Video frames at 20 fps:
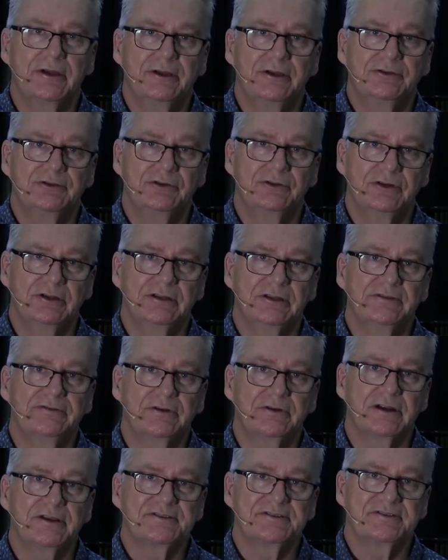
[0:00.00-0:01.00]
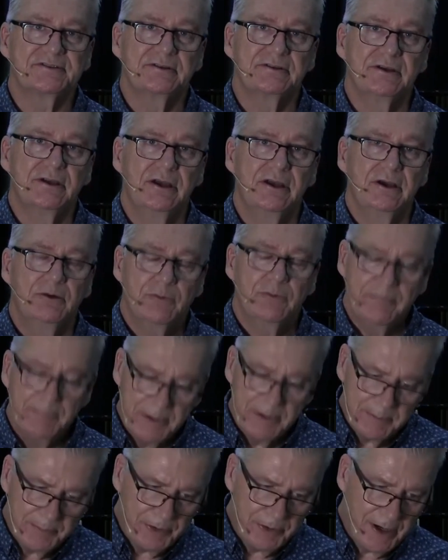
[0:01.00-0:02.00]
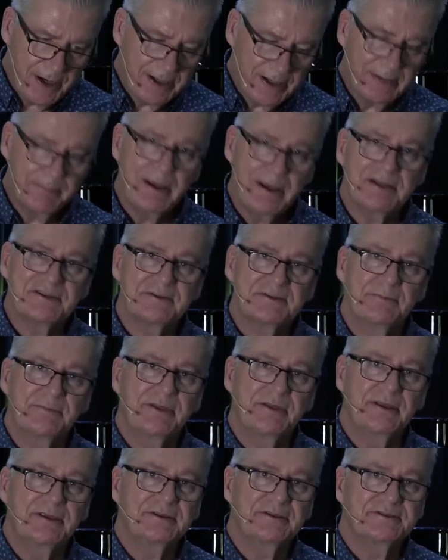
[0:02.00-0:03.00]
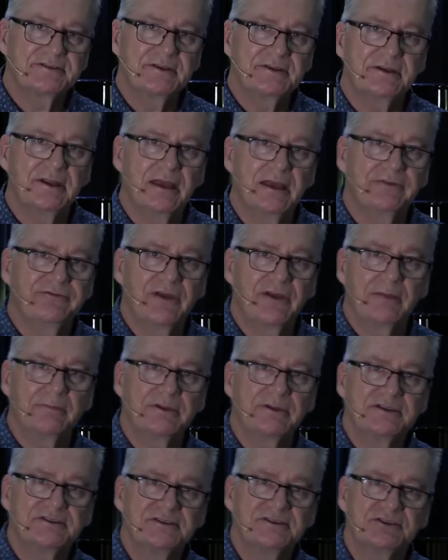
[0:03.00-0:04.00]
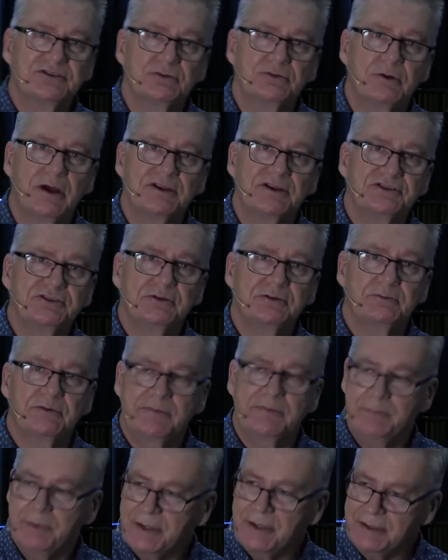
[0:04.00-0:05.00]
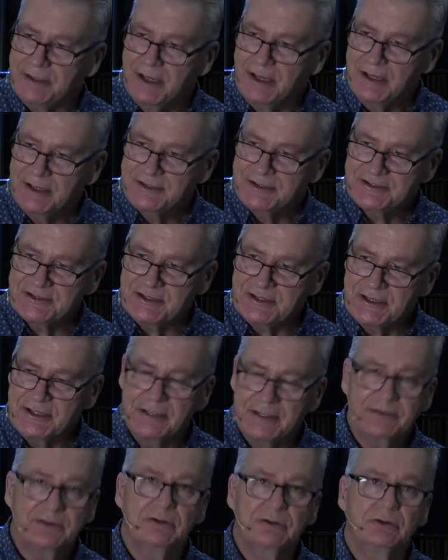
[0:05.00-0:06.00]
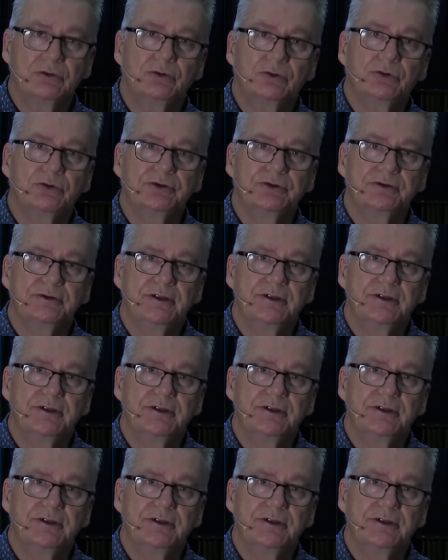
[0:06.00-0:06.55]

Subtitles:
to deliver us. We've been praying about some things in our family situation. We've been seeking the Lord